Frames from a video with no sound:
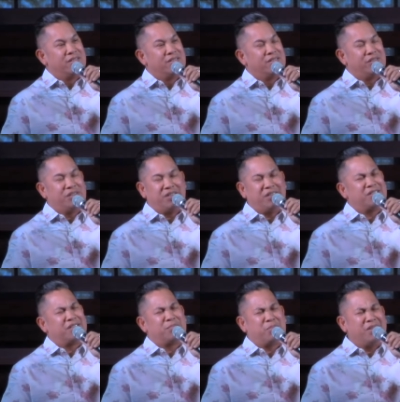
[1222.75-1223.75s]
Lord
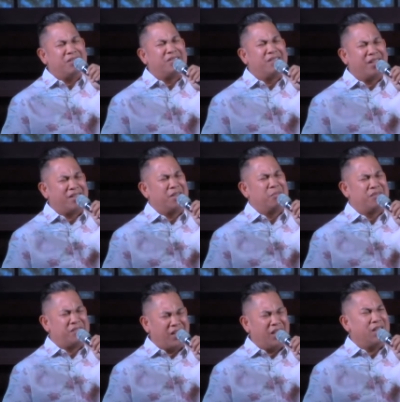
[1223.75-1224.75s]
Jesus, please get them
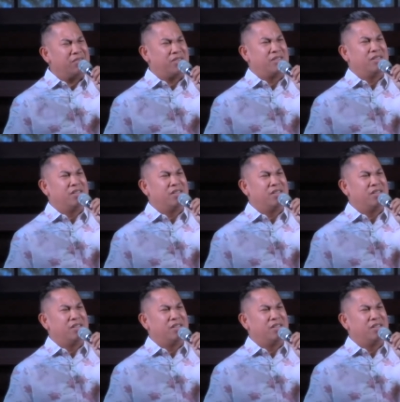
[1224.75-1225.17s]
saved.